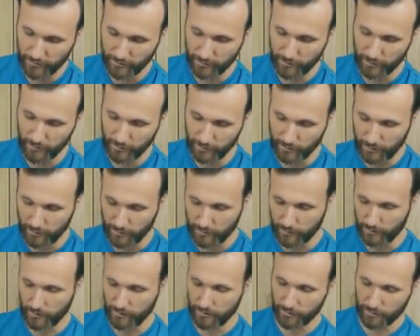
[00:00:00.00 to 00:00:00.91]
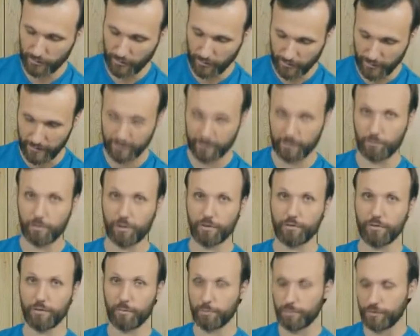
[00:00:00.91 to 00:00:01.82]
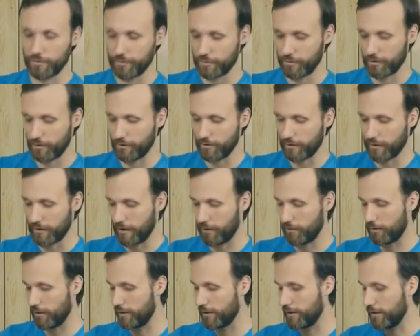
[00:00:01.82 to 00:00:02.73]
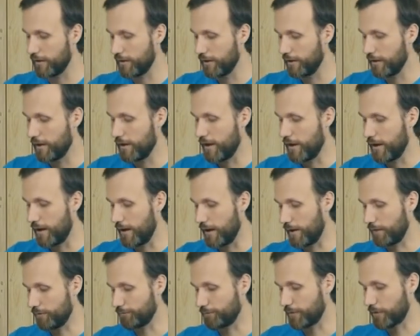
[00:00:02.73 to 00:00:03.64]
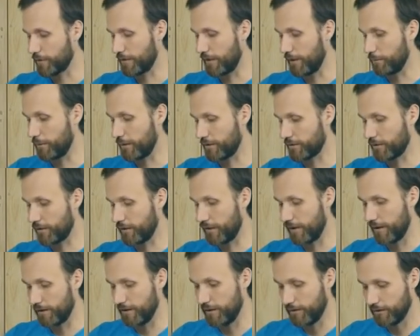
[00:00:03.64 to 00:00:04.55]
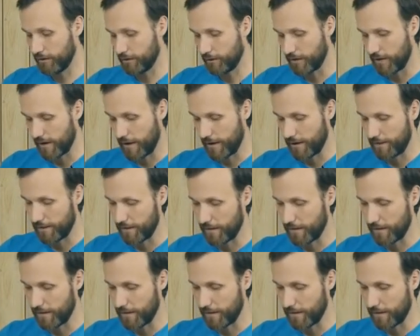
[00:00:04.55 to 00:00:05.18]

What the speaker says: So you can sort of get the perfect positioning of the camera. So that makes it a lot easier. And